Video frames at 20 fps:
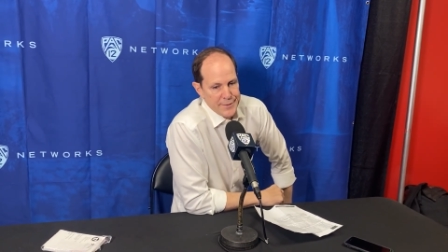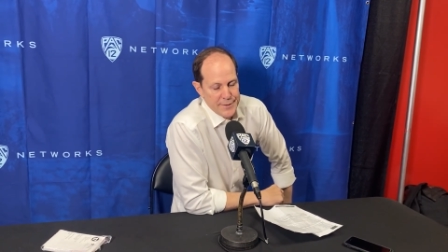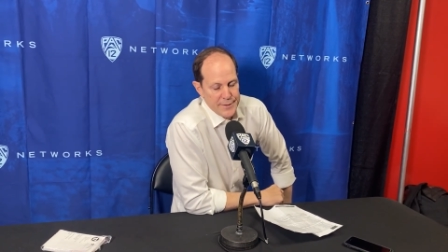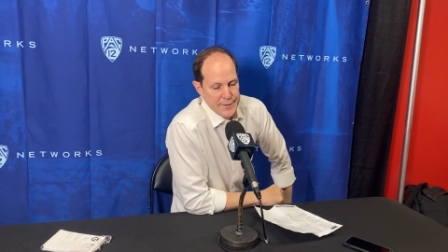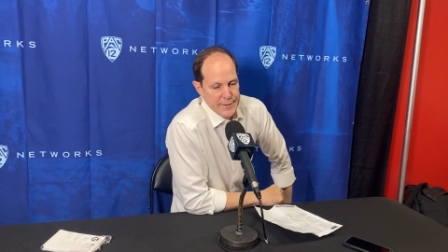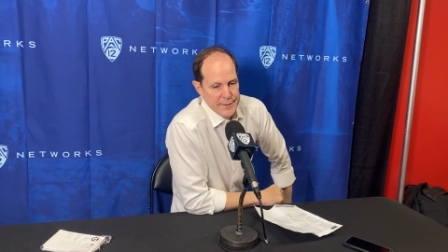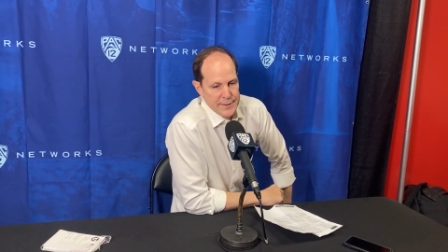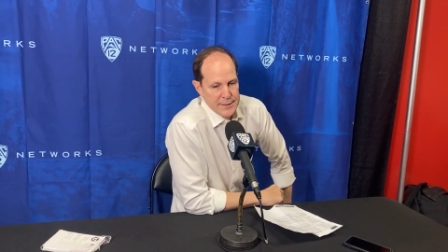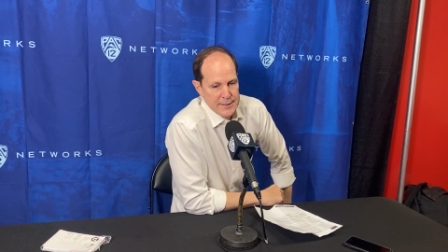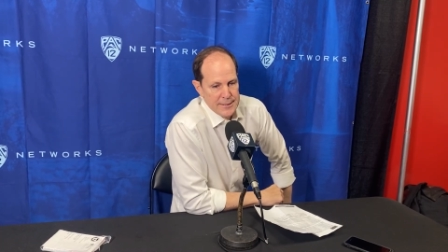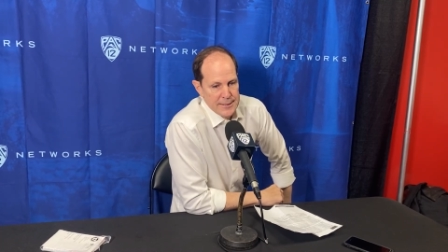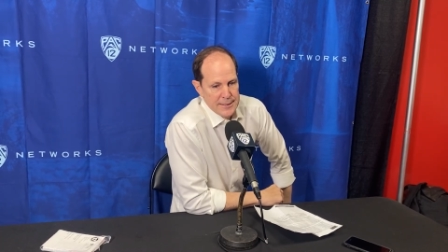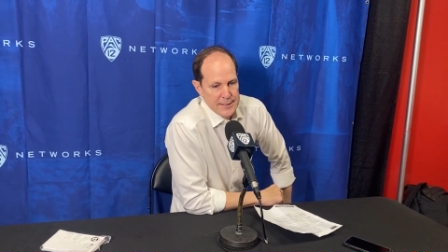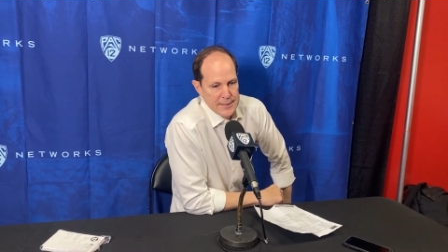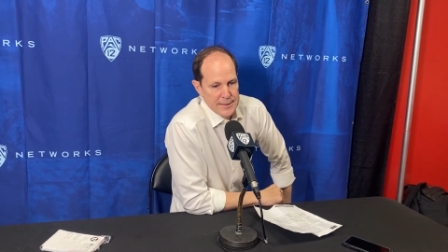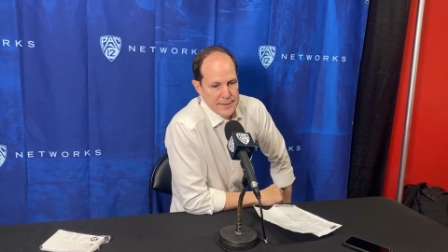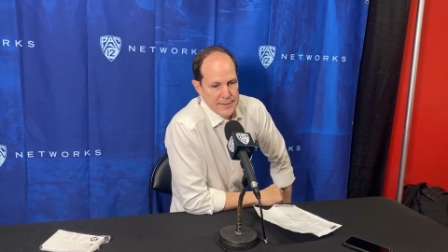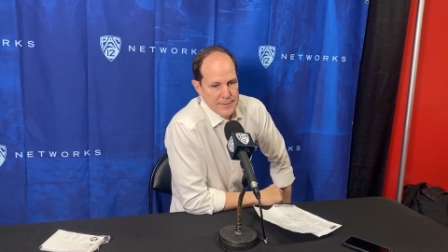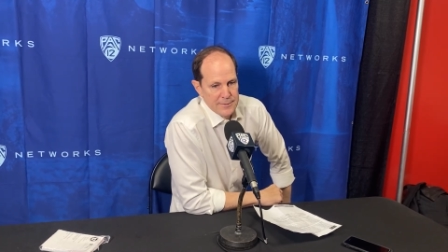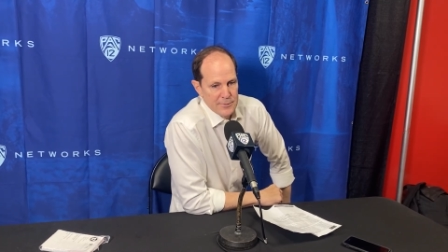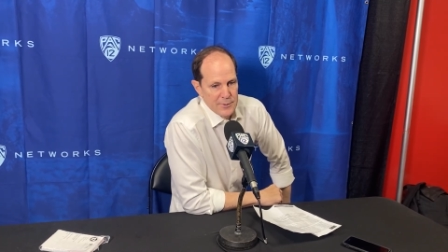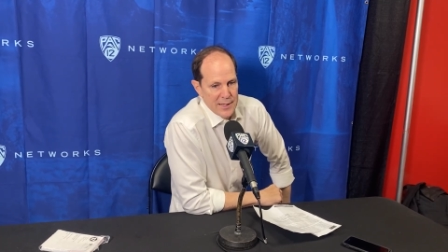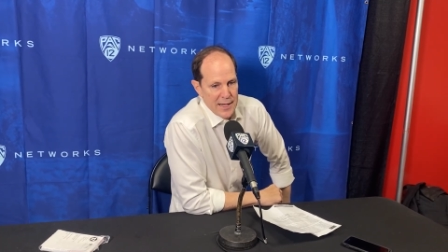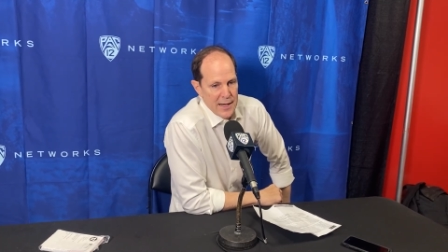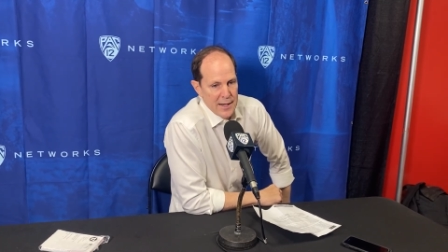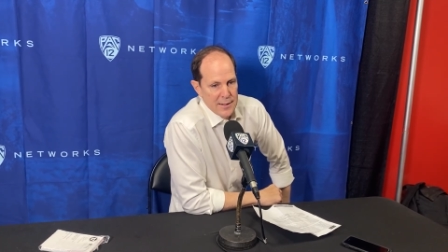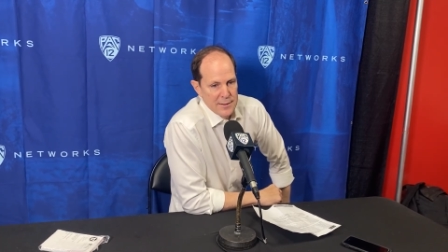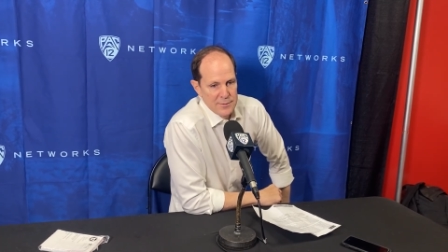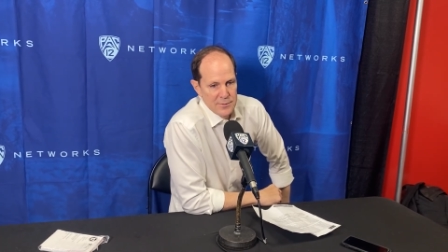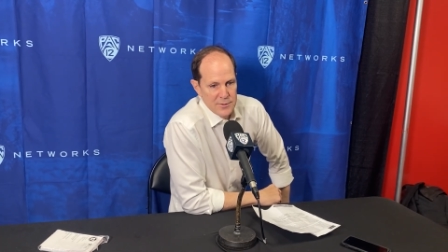and uh, we
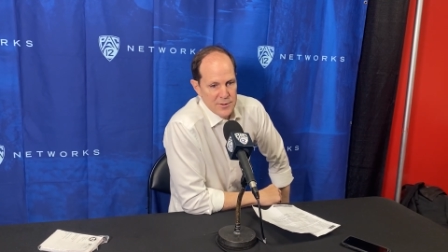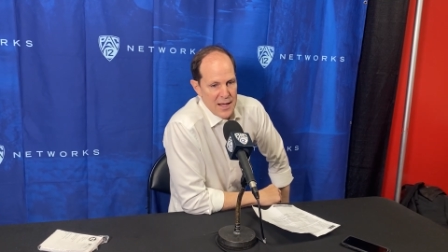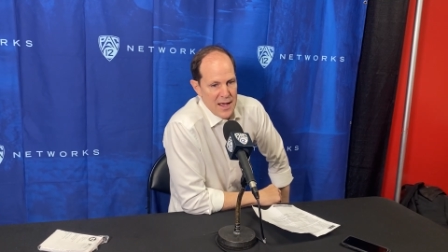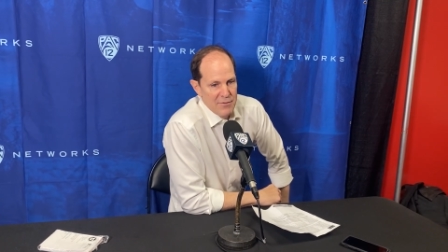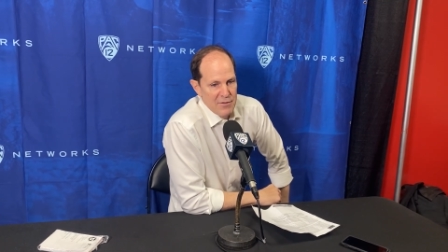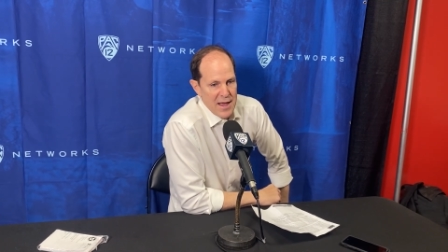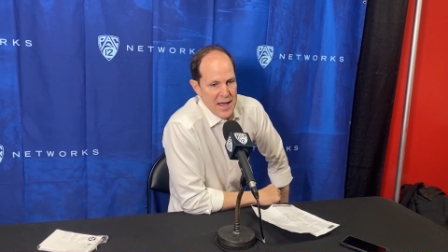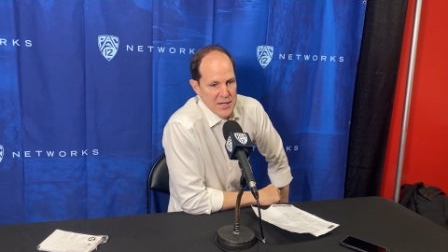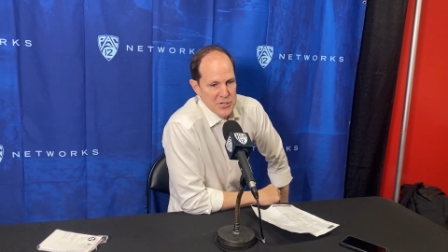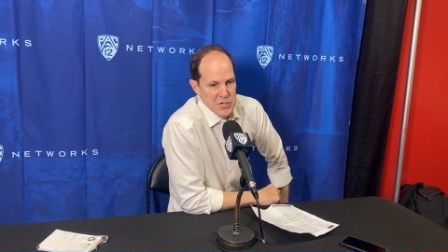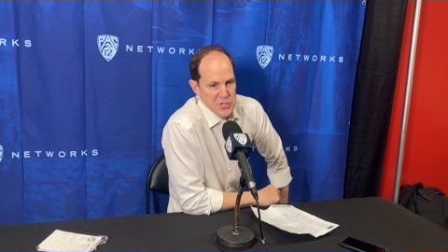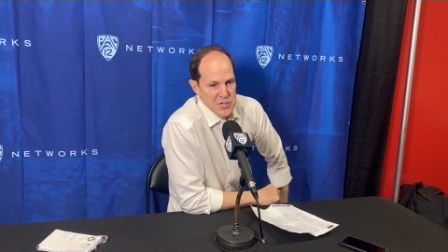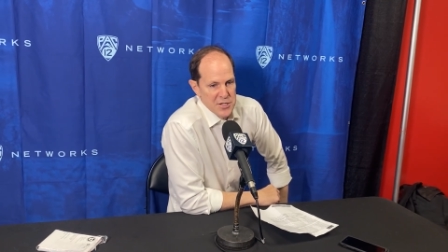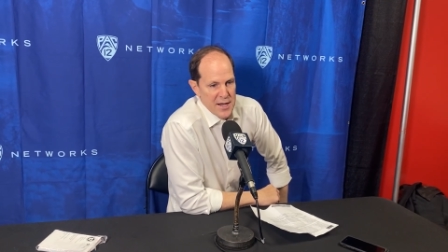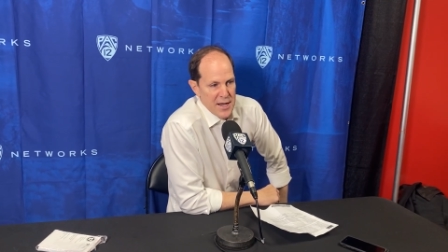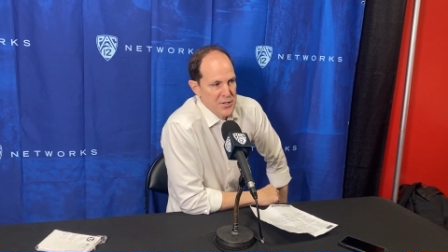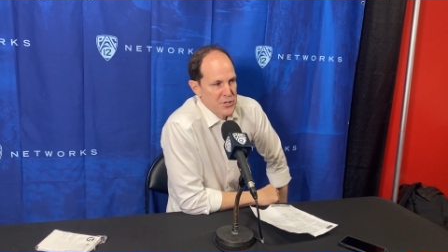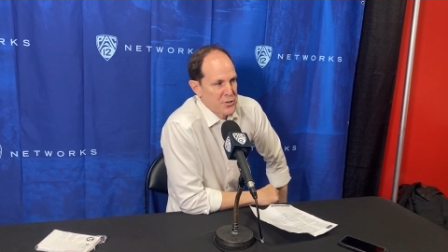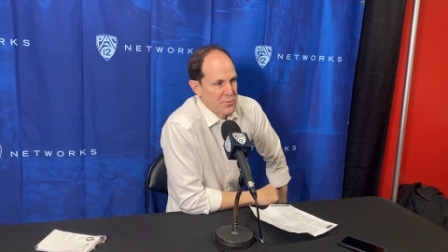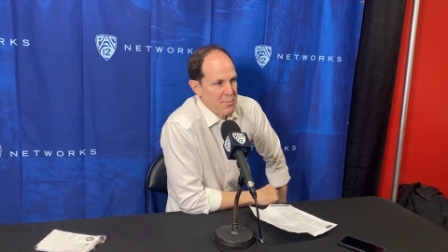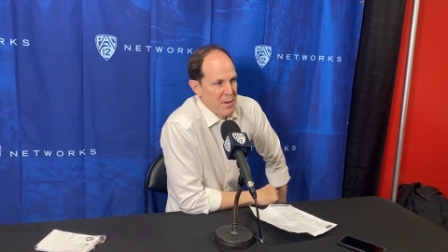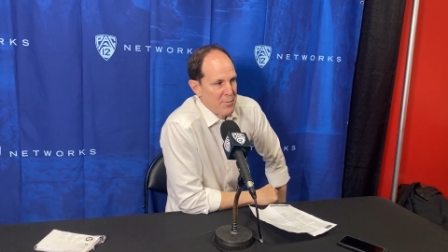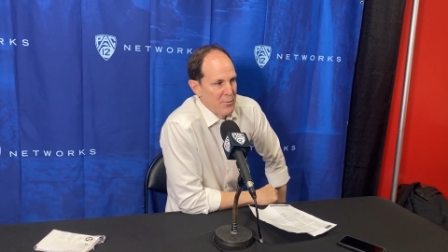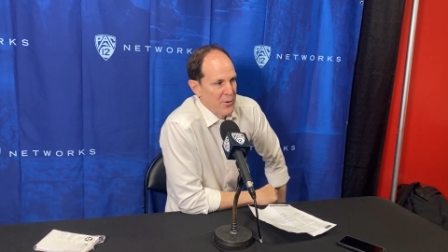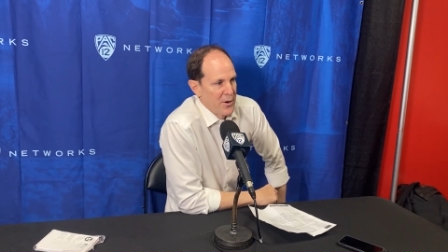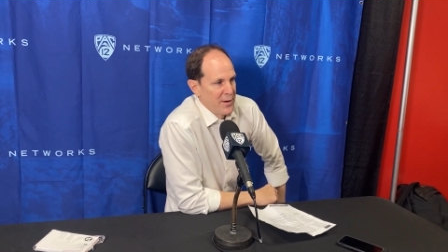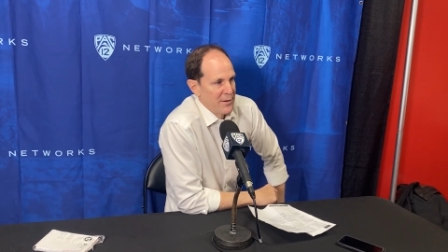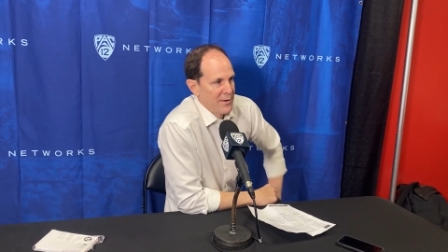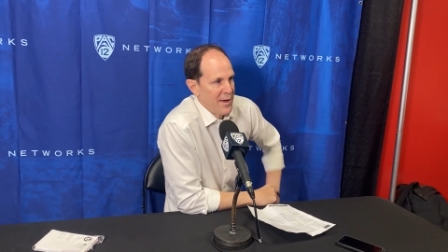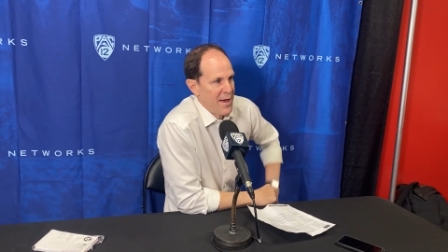got to have an etch a sketch memory.